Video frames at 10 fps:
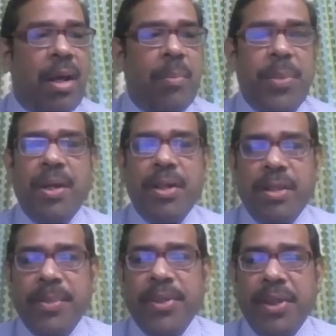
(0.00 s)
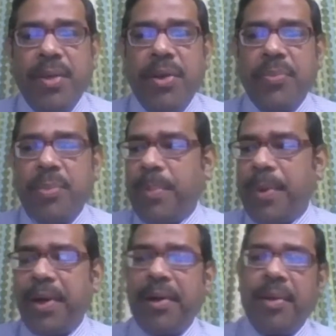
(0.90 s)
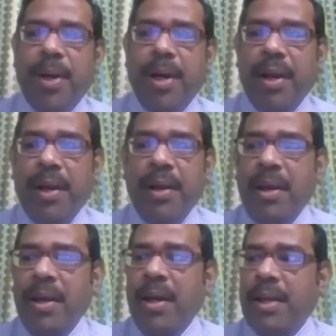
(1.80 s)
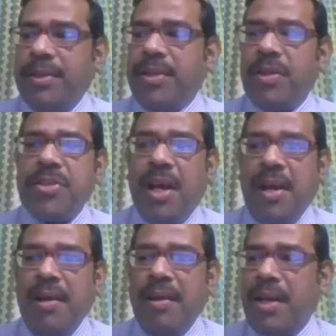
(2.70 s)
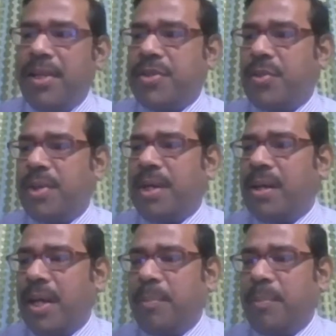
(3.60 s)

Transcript: because of the theories propagated by George Kahin and his student like